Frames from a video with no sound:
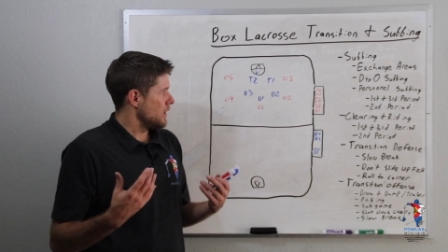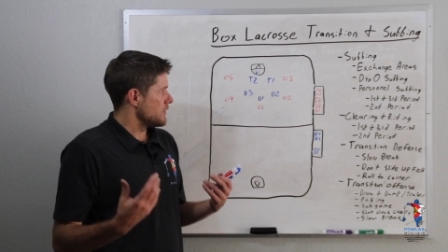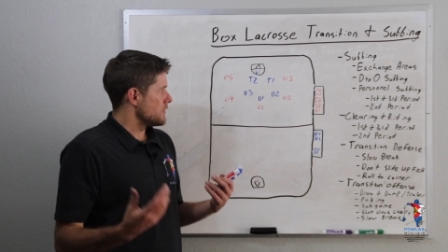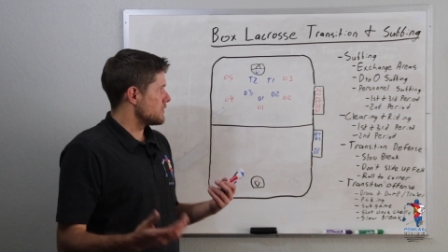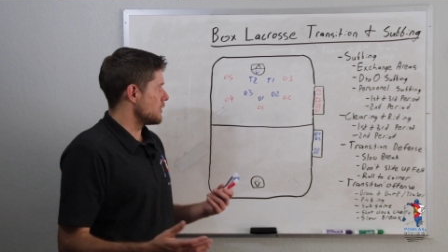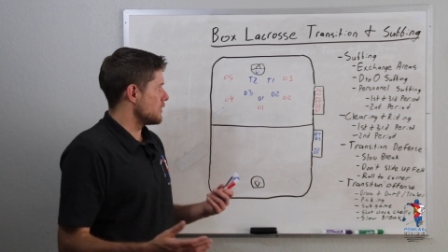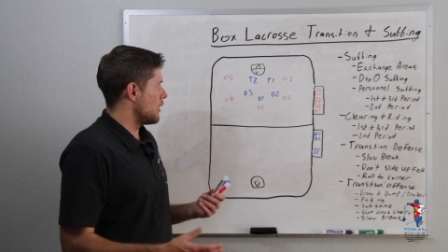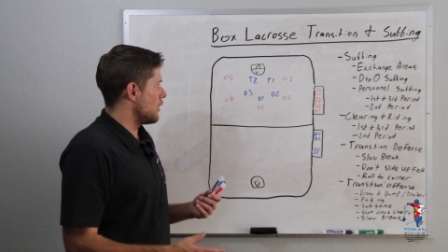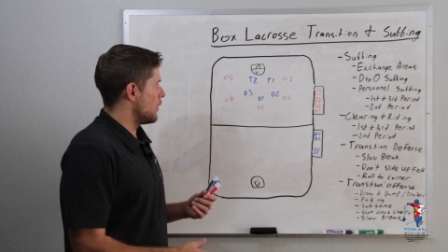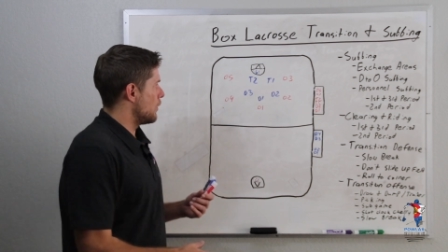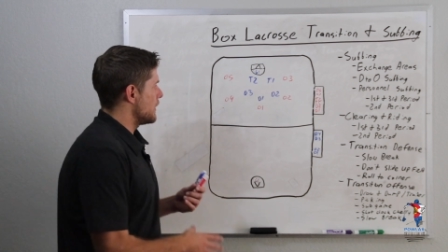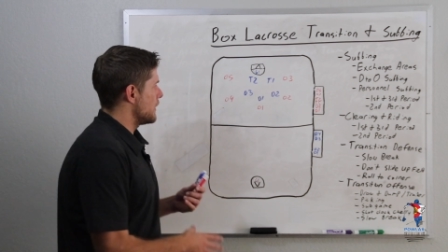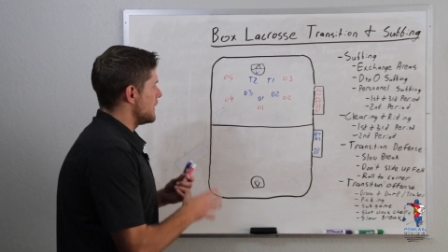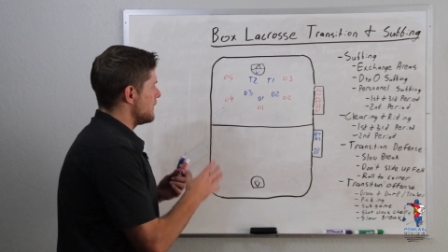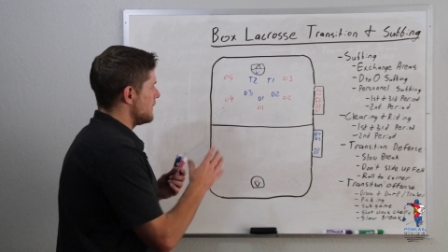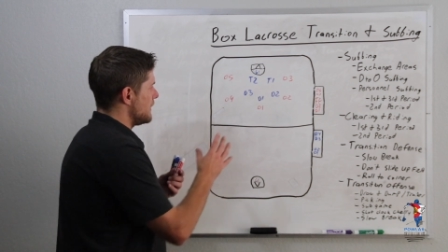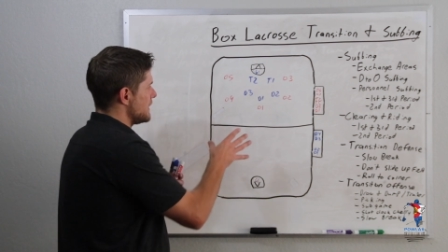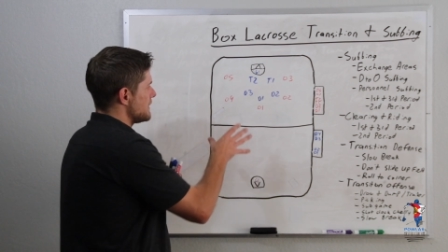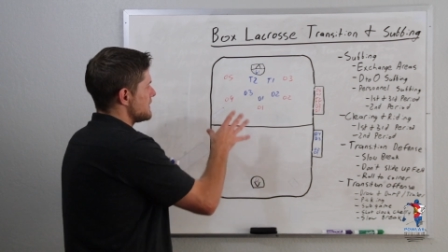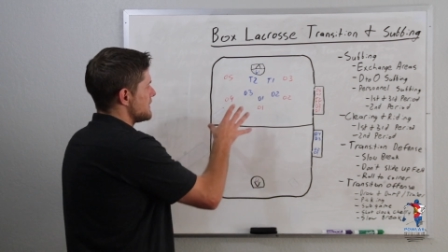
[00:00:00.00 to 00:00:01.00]
So
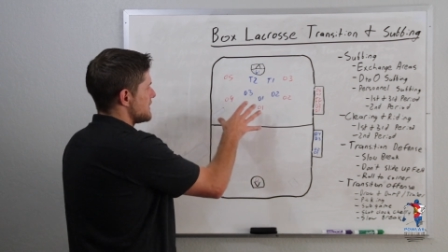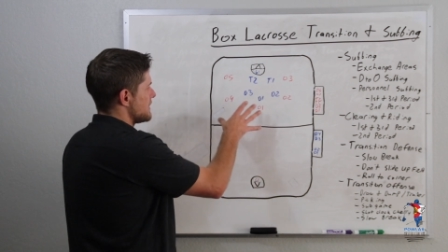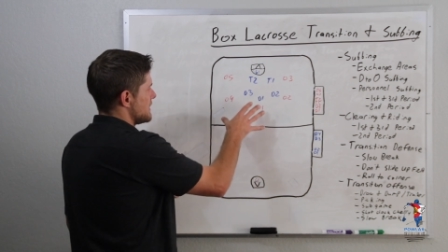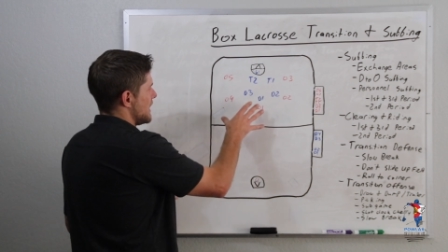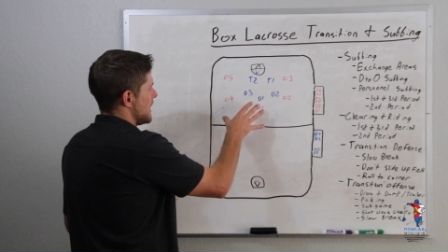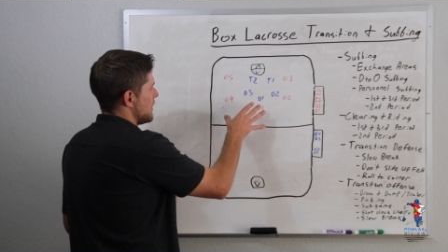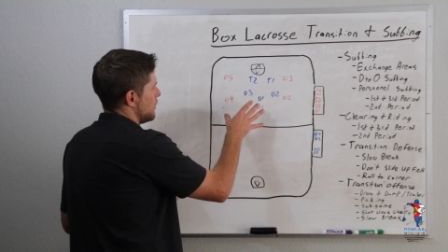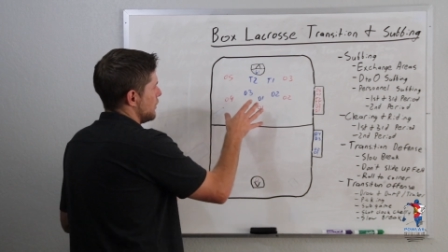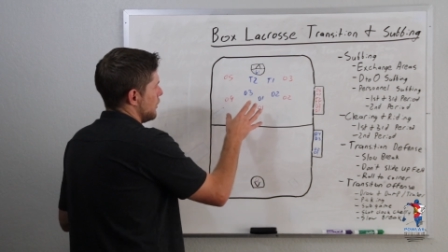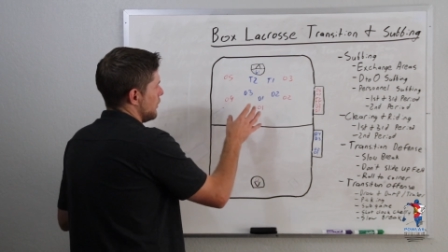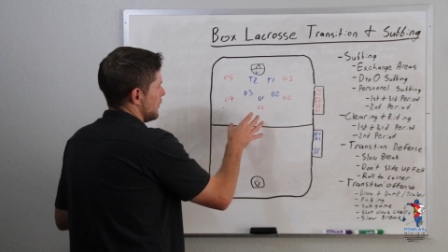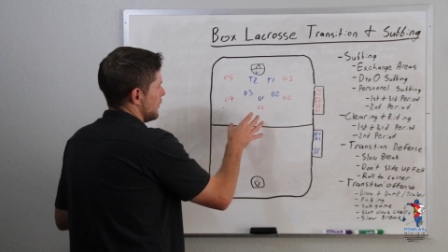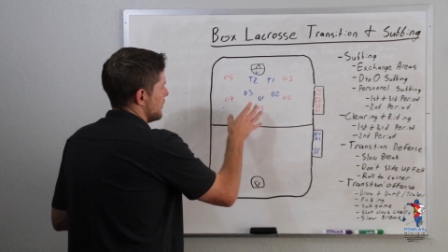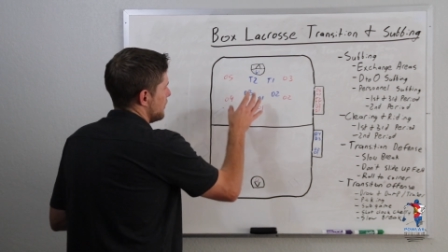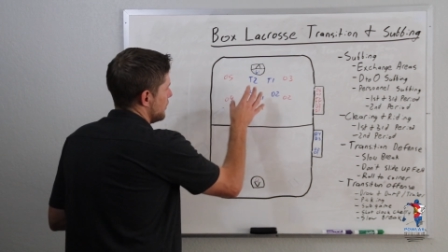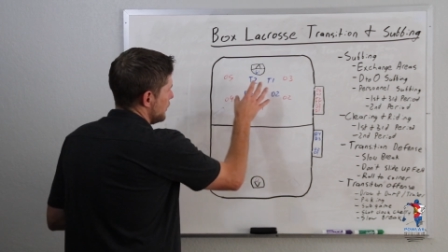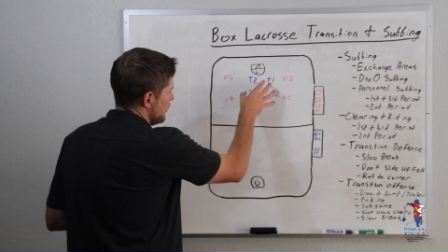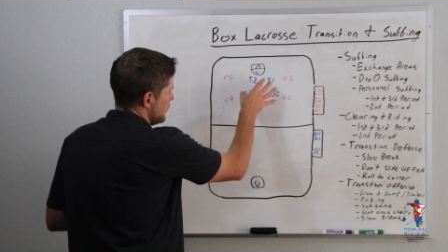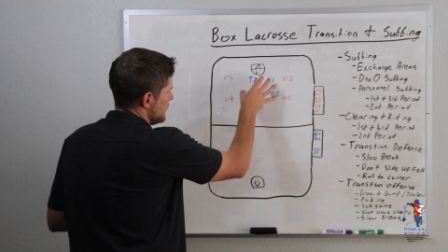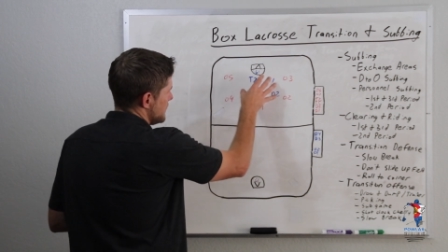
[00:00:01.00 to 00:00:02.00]
in this example, the
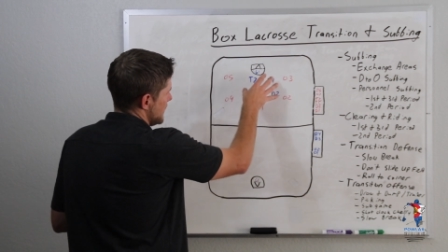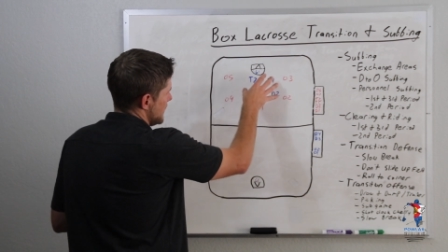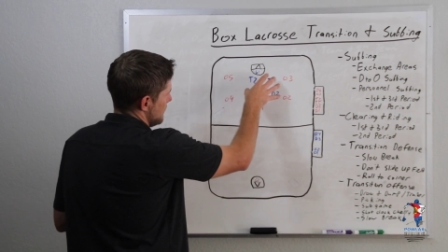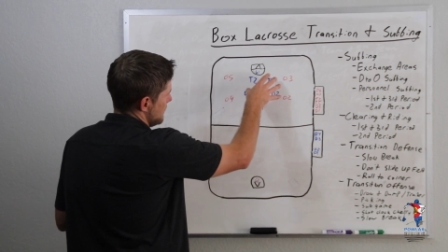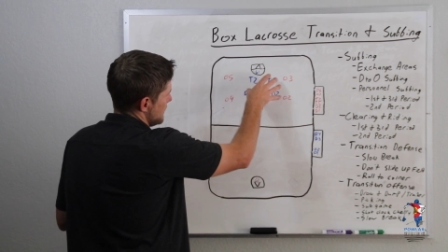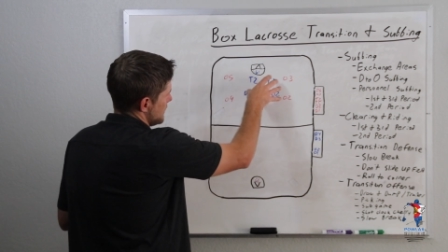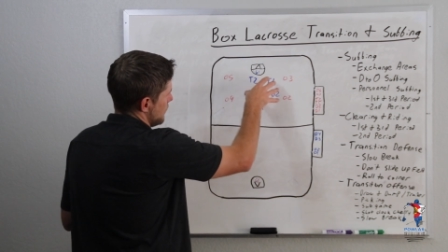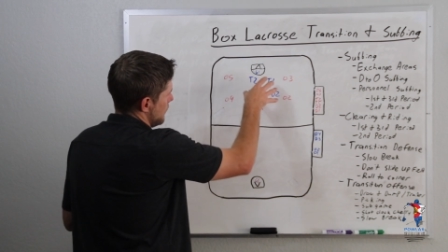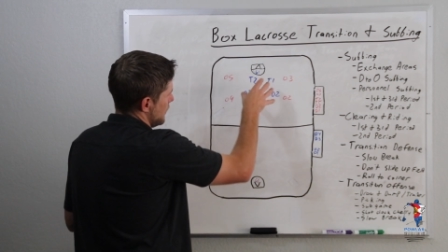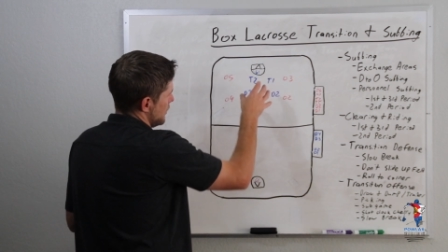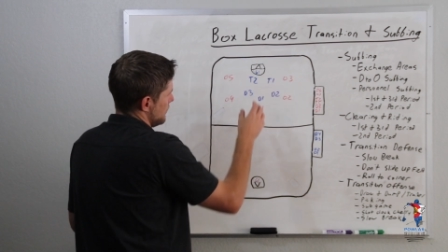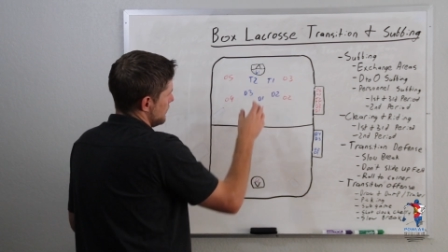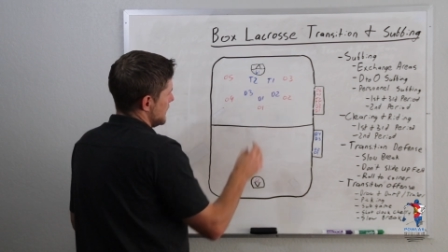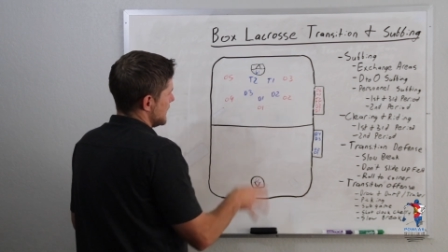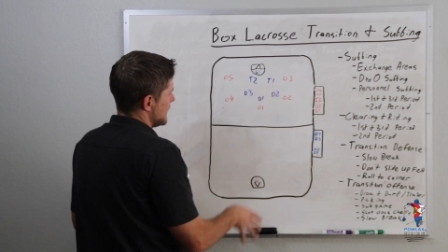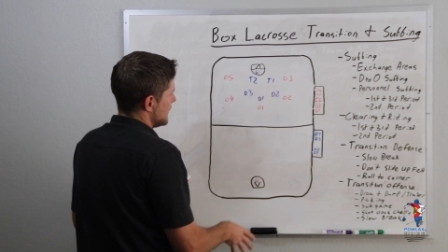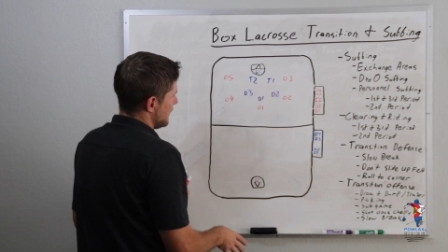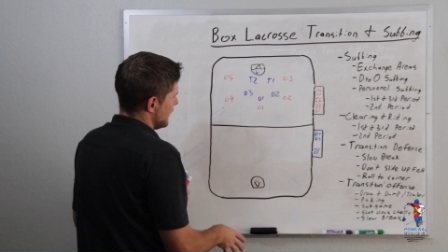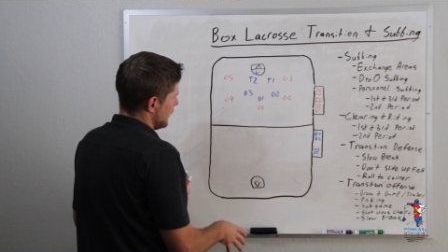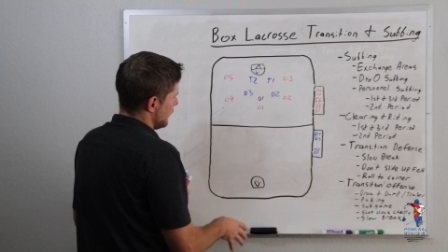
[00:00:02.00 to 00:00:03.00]
blue team is going to
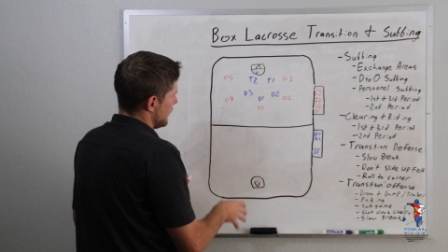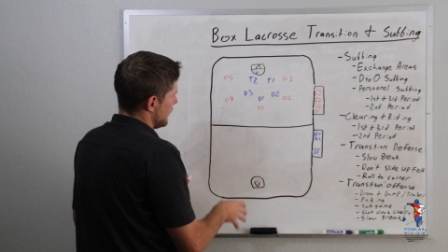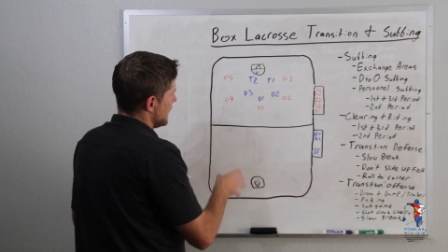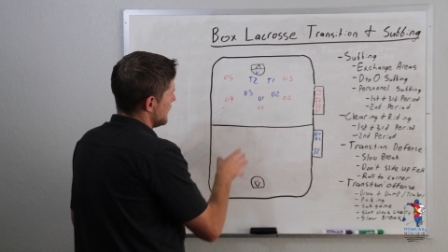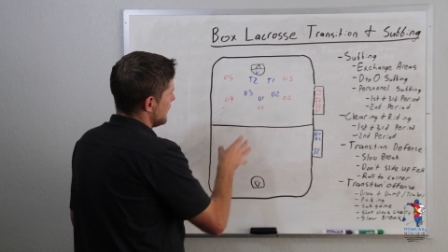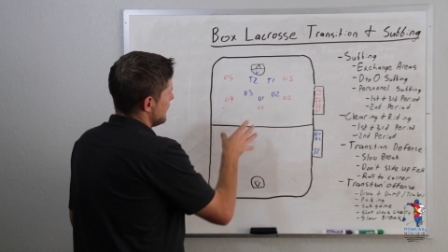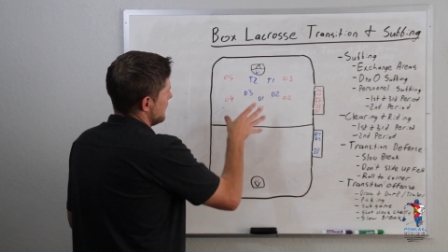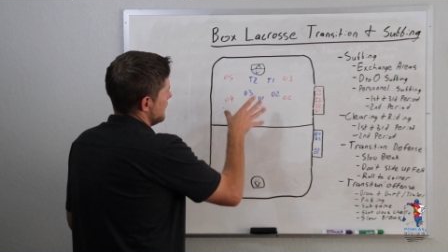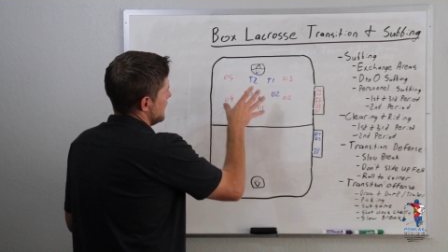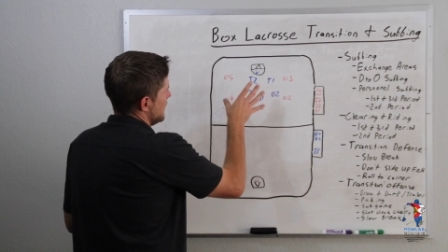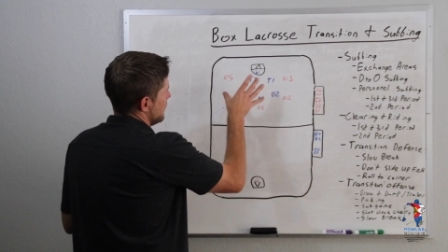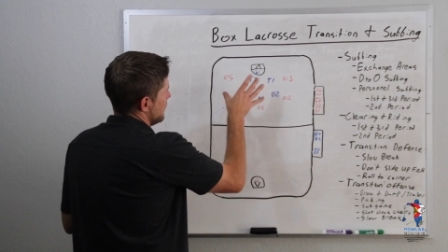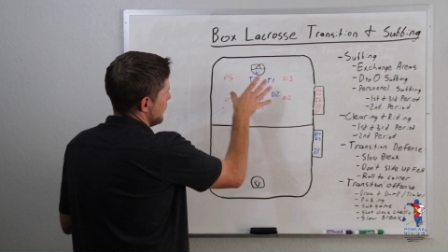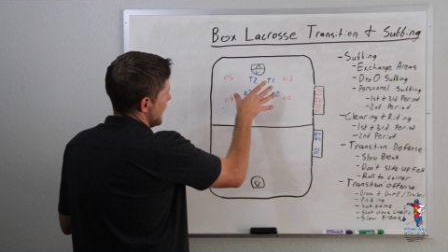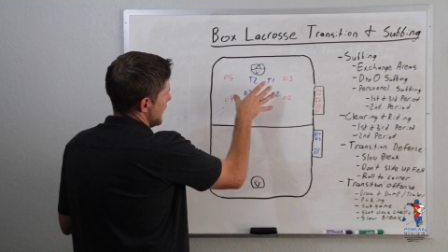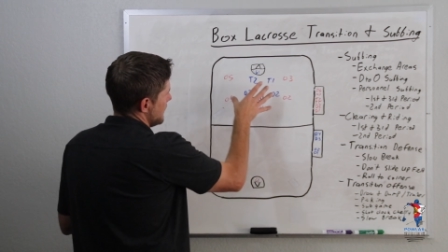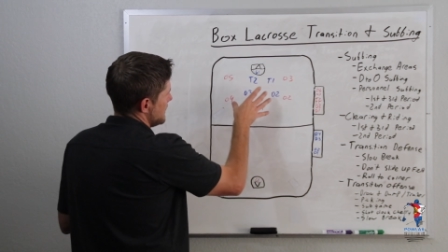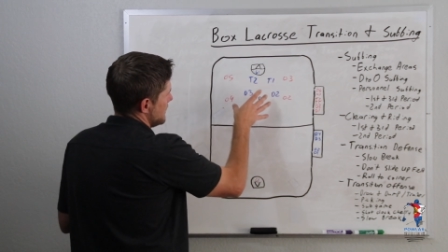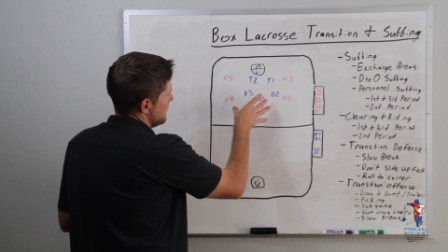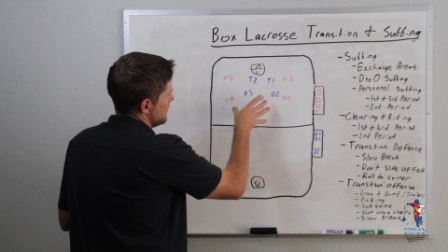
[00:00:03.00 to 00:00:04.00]
be clearing, the
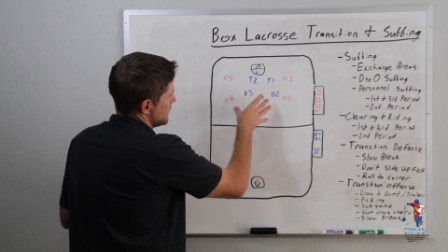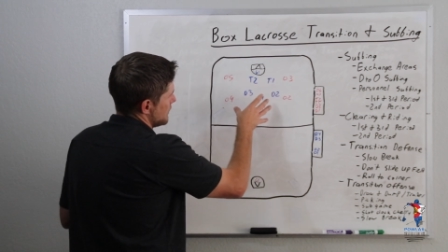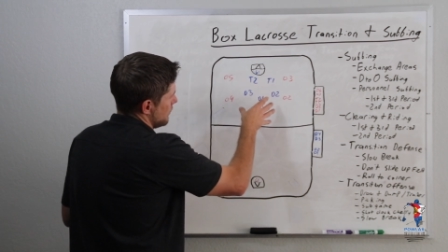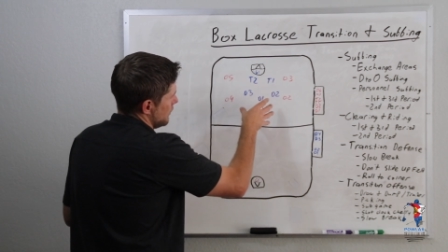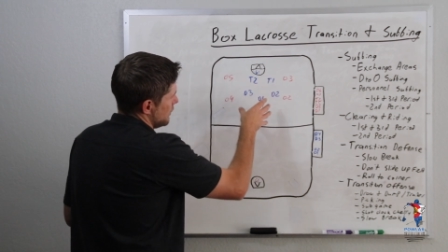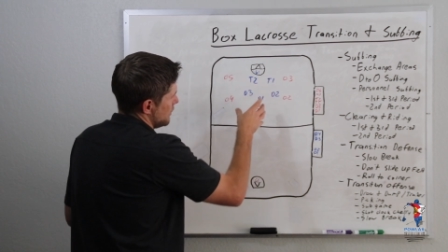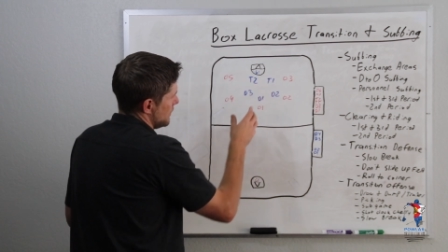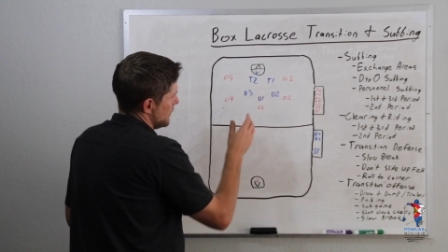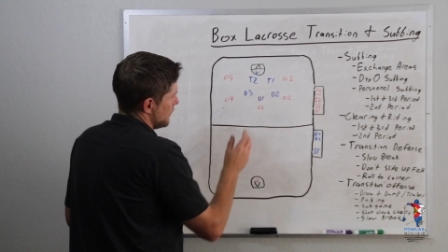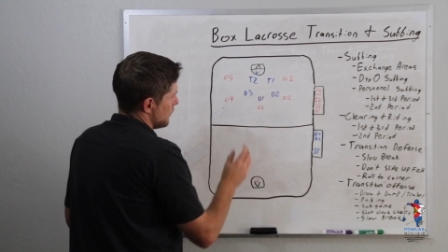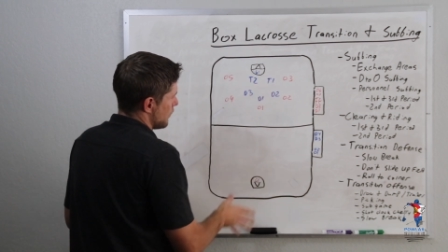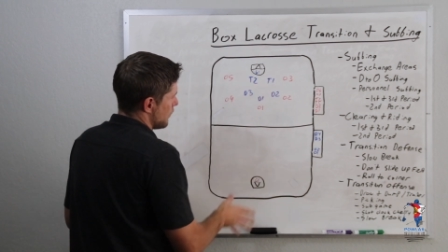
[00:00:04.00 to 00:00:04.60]
red team is going to be